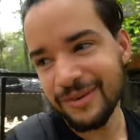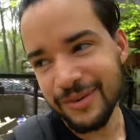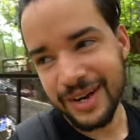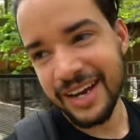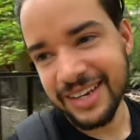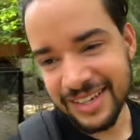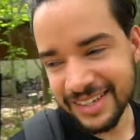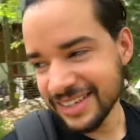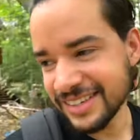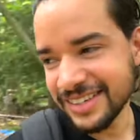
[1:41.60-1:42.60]
We're not
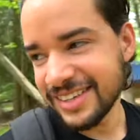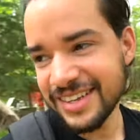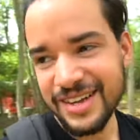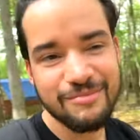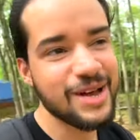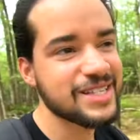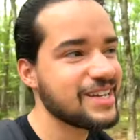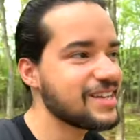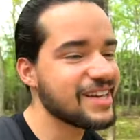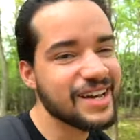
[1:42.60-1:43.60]
gonna mess
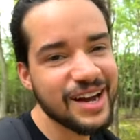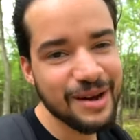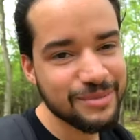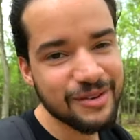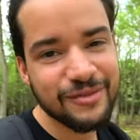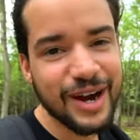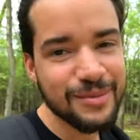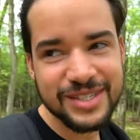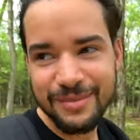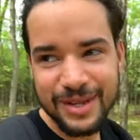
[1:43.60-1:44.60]
anything up. The
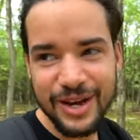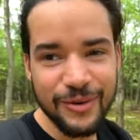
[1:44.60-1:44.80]
environment's gonna be